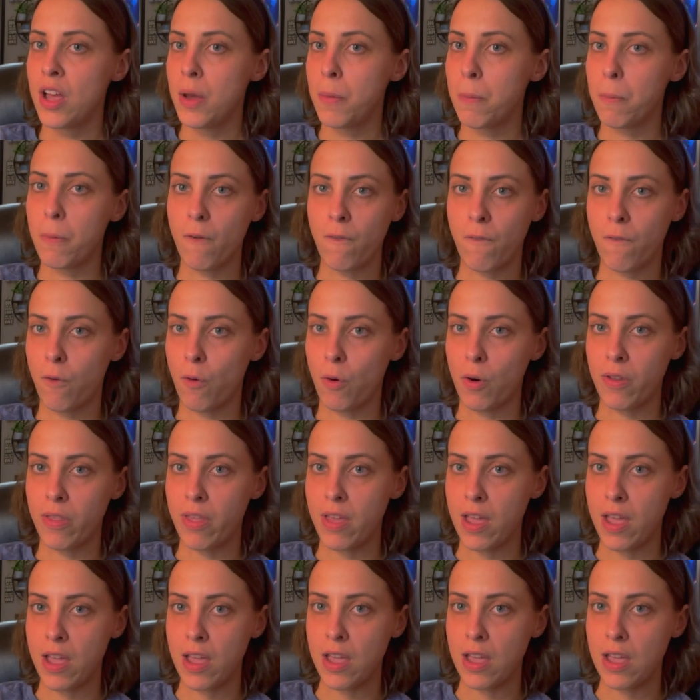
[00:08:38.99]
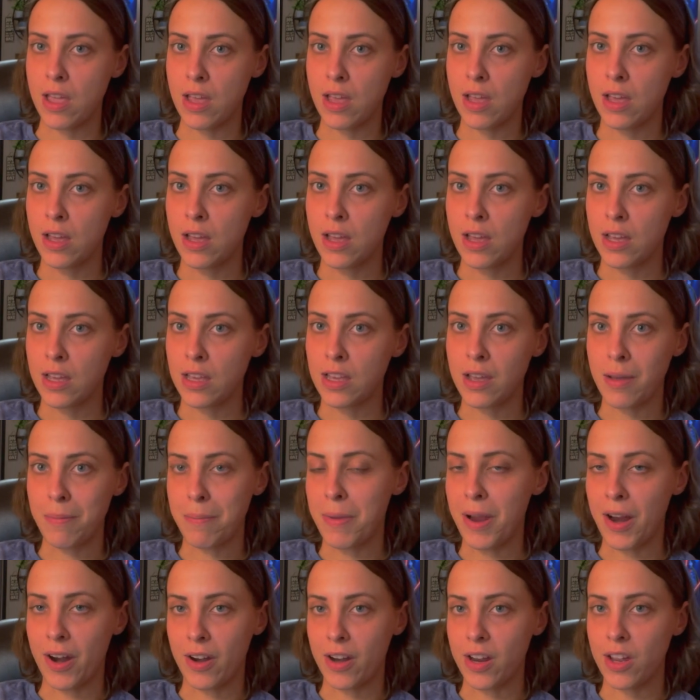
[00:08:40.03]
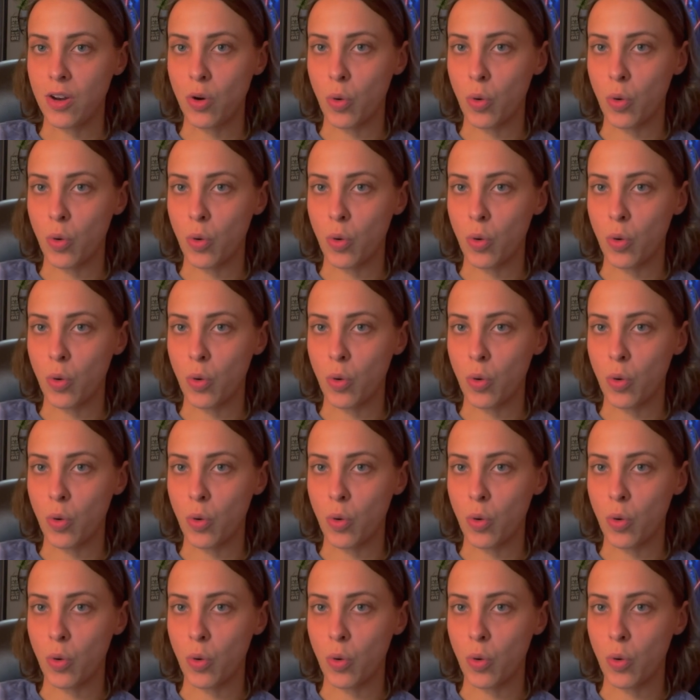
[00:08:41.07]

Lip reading: before they get married